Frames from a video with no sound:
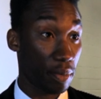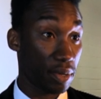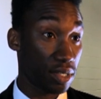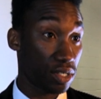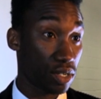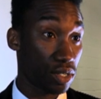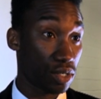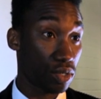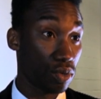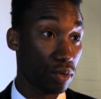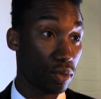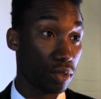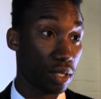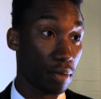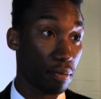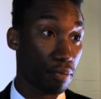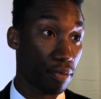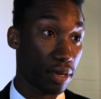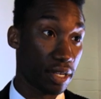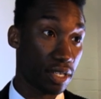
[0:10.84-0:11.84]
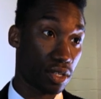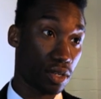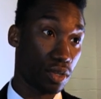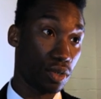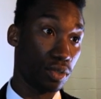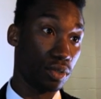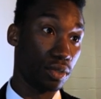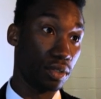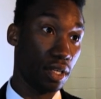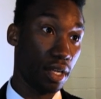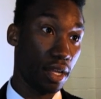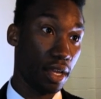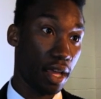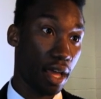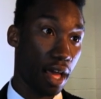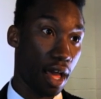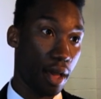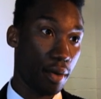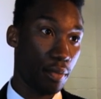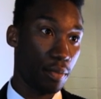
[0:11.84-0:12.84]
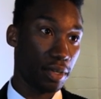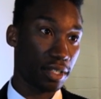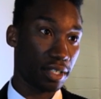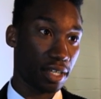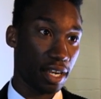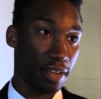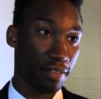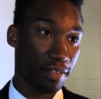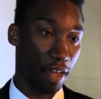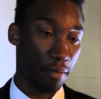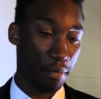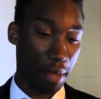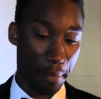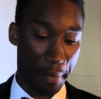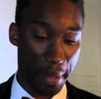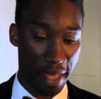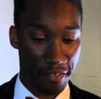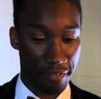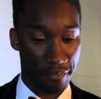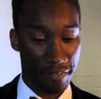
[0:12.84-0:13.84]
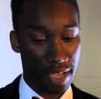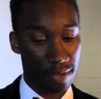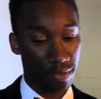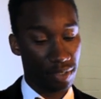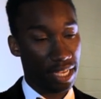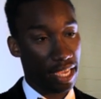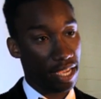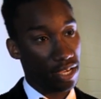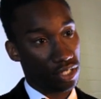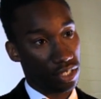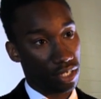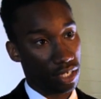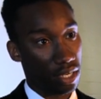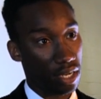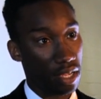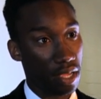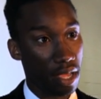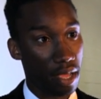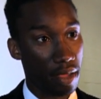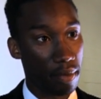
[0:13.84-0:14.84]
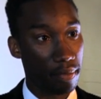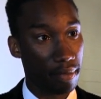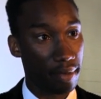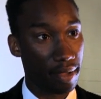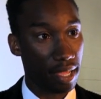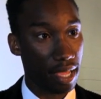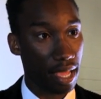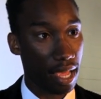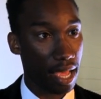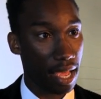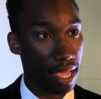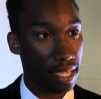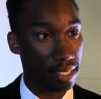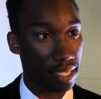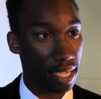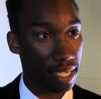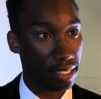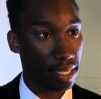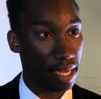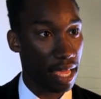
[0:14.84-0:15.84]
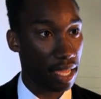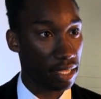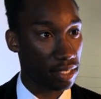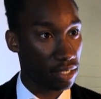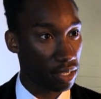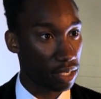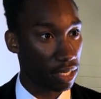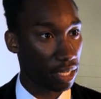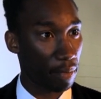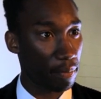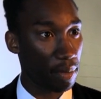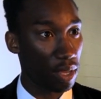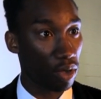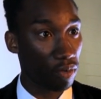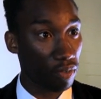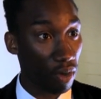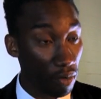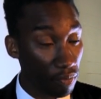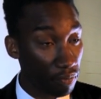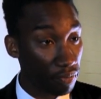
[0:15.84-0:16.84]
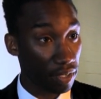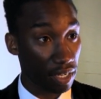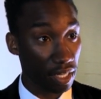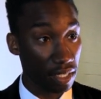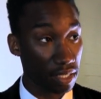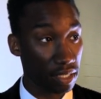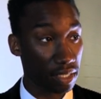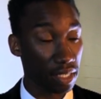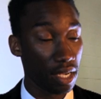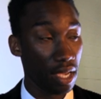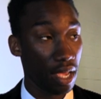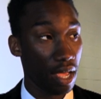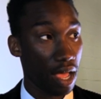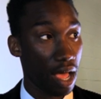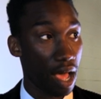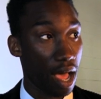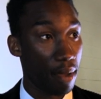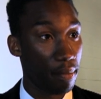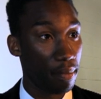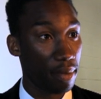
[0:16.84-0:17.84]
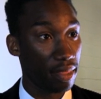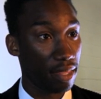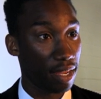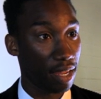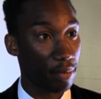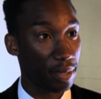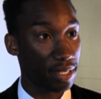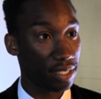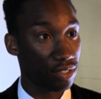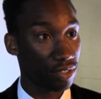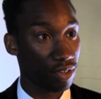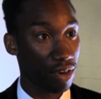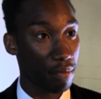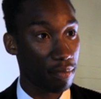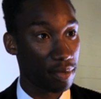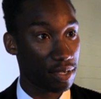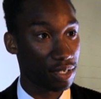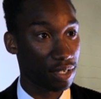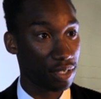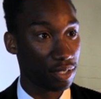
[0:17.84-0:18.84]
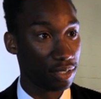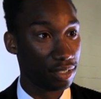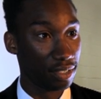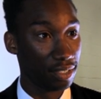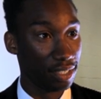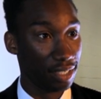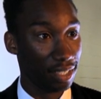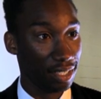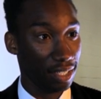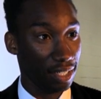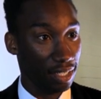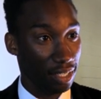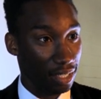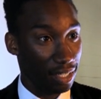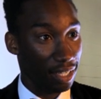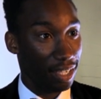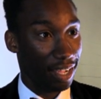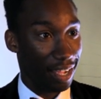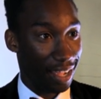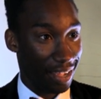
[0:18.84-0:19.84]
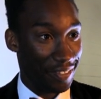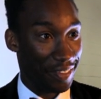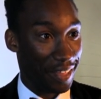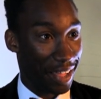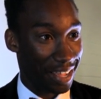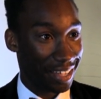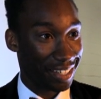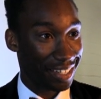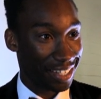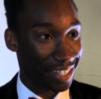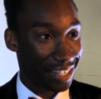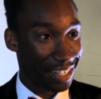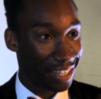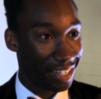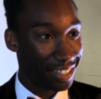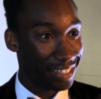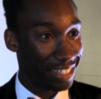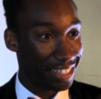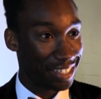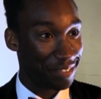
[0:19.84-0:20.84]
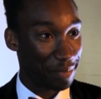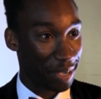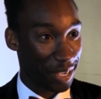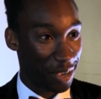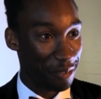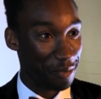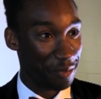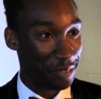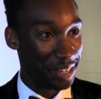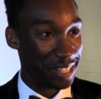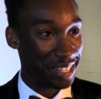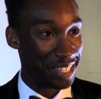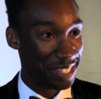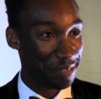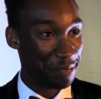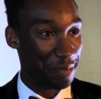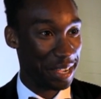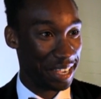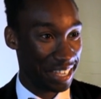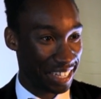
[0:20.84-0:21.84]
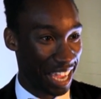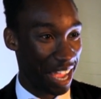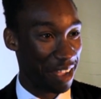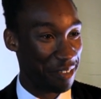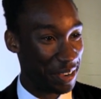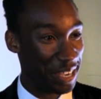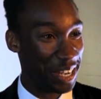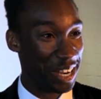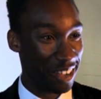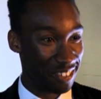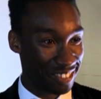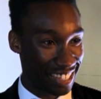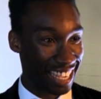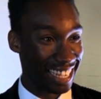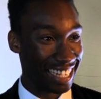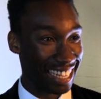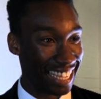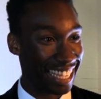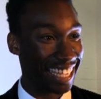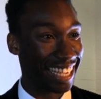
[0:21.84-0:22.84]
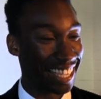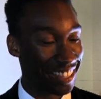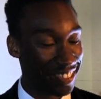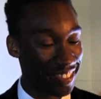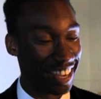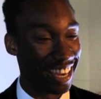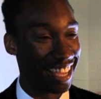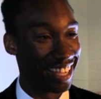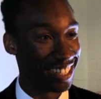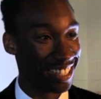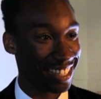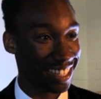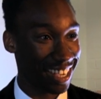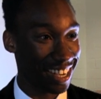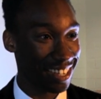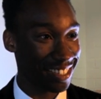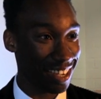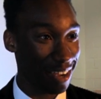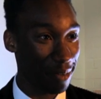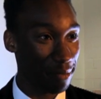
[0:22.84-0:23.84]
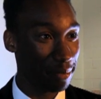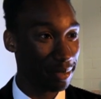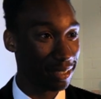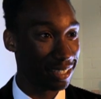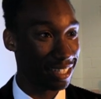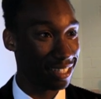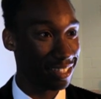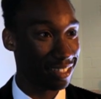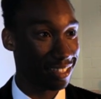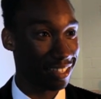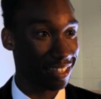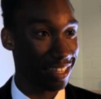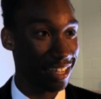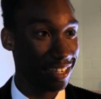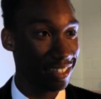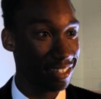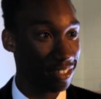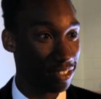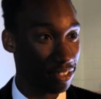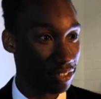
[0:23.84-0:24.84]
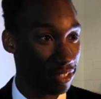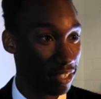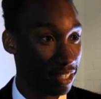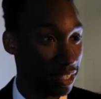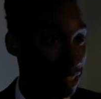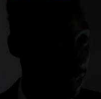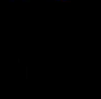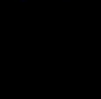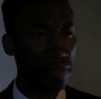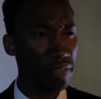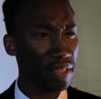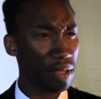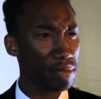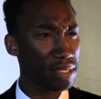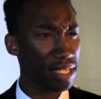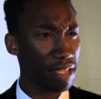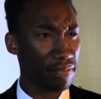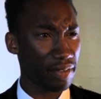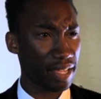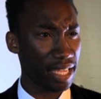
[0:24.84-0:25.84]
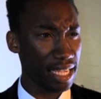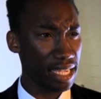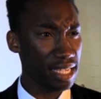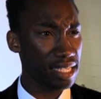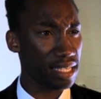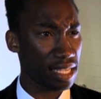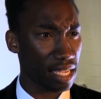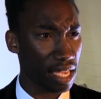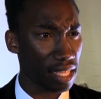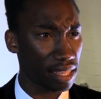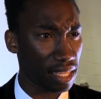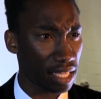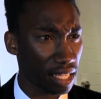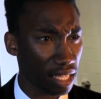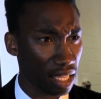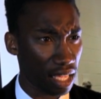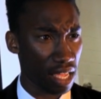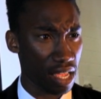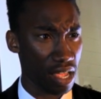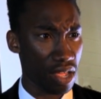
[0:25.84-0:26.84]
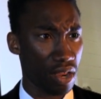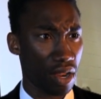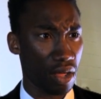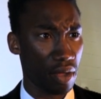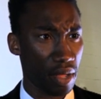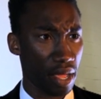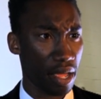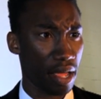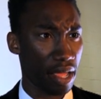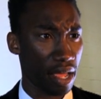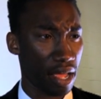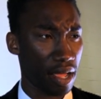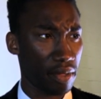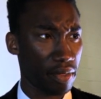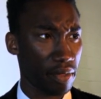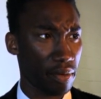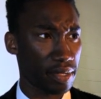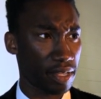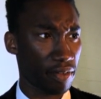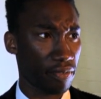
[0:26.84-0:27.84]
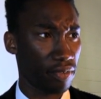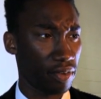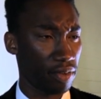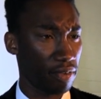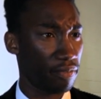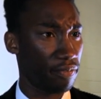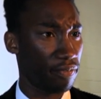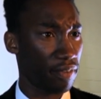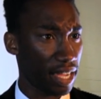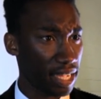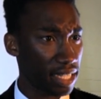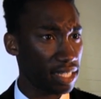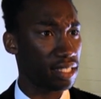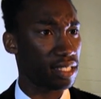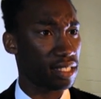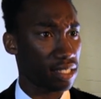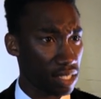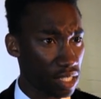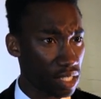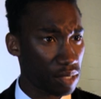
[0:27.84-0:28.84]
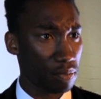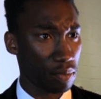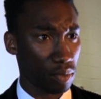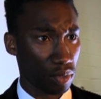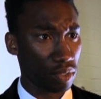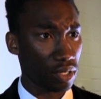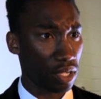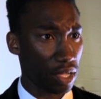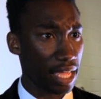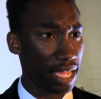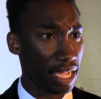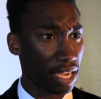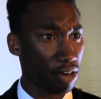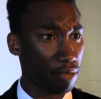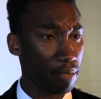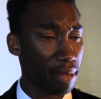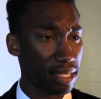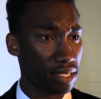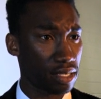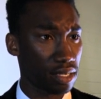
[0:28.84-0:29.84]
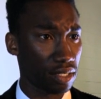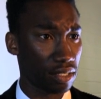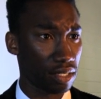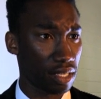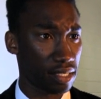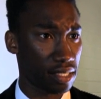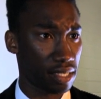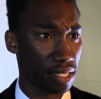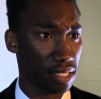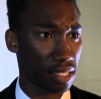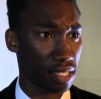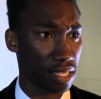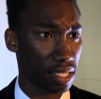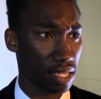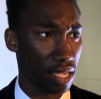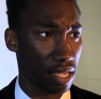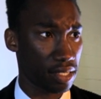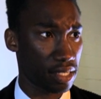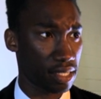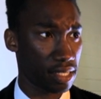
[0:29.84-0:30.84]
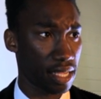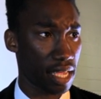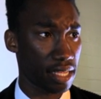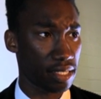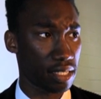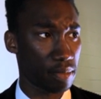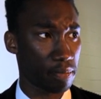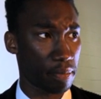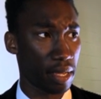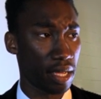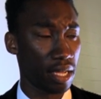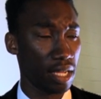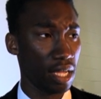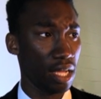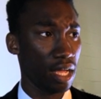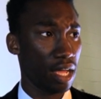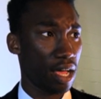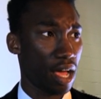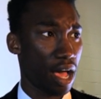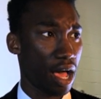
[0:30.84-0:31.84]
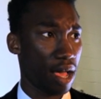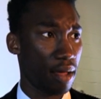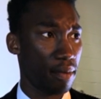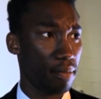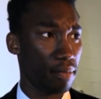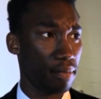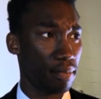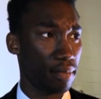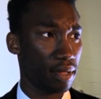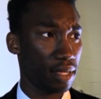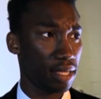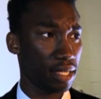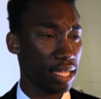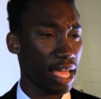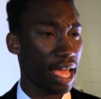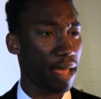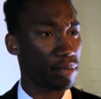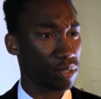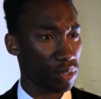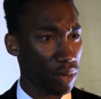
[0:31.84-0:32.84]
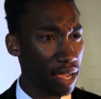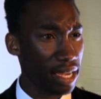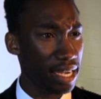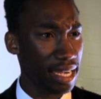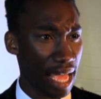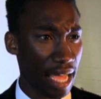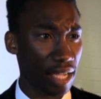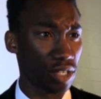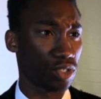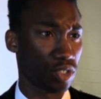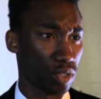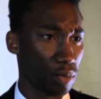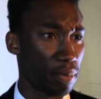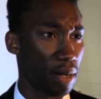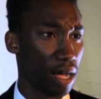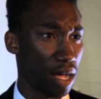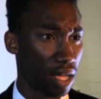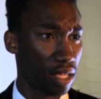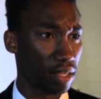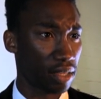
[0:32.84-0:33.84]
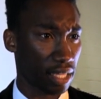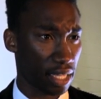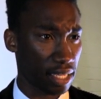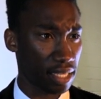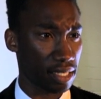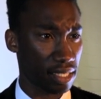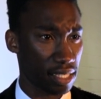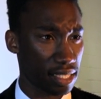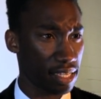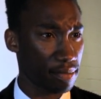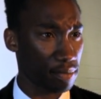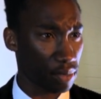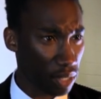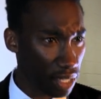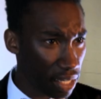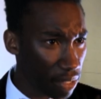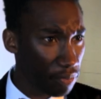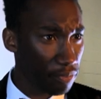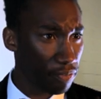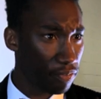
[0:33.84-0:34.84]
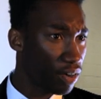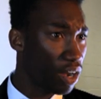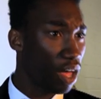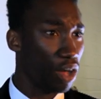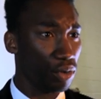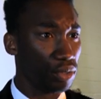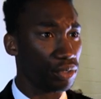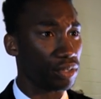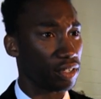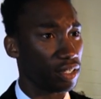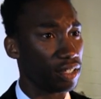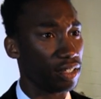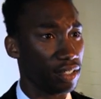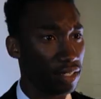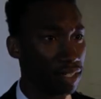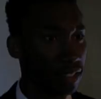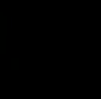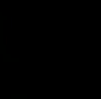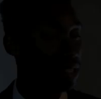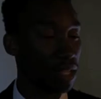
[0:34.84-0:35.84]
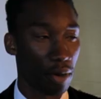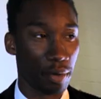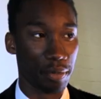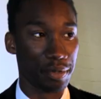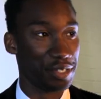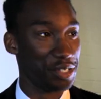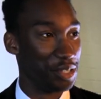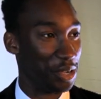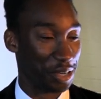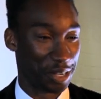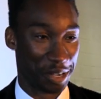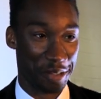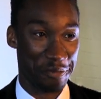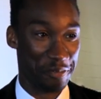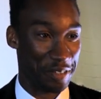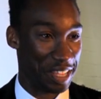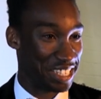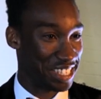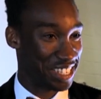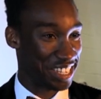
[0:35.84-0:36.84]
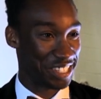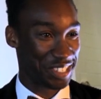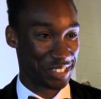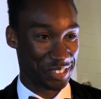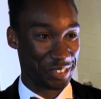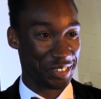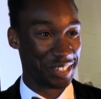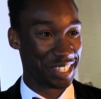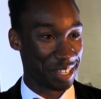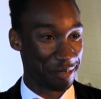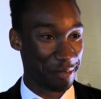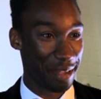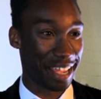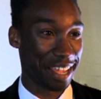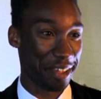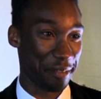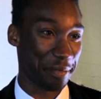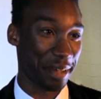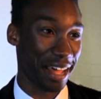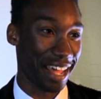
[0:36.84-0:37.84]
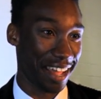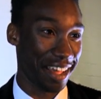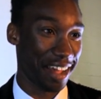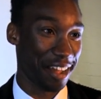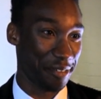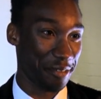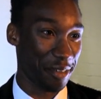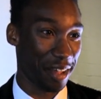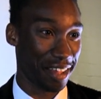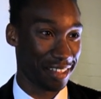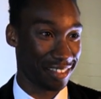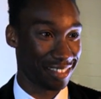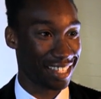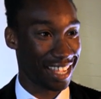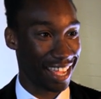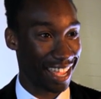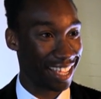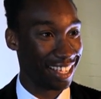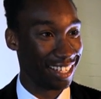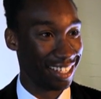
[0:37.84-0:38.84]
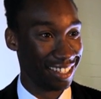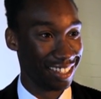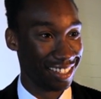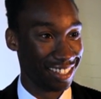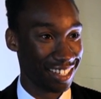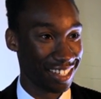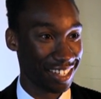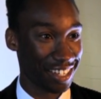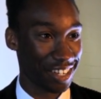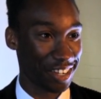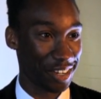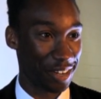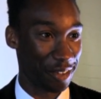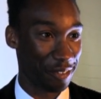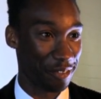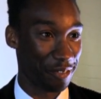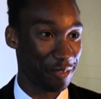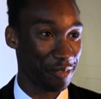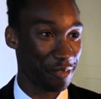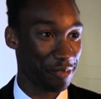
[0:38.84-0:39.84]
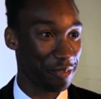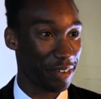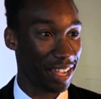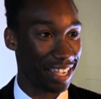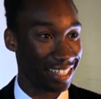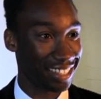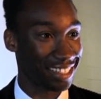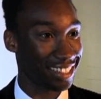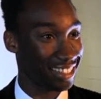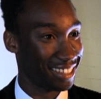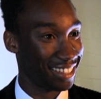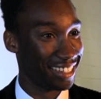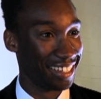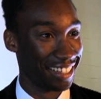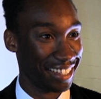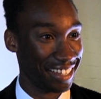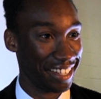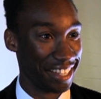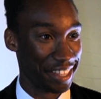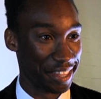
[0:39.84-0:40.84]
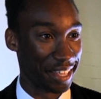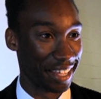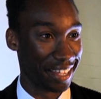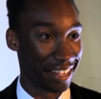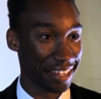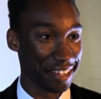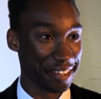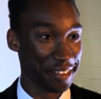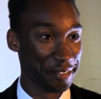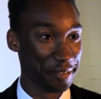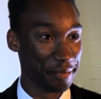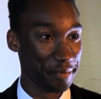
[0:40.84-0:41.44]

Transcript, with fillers: I went to a school called the Brit School, um, which kind of gave me a bit of foundation um, as, as an actor and gave me a lot of confidence. Um, and then I went to drama school, and that undid my confidence, but gave me a lot of technique. And then I kind of tumbled into the industry. I didn't think it was ever easy. I think, you know, I, there were definite fights and small, you know, incremental you know, successes. But um, yeah, it was quite a natural path. Like it, it seemed like it flowed. No, I was not convinced at all I was going to make it, but I, I, I yeah, got a lot of fight, I think.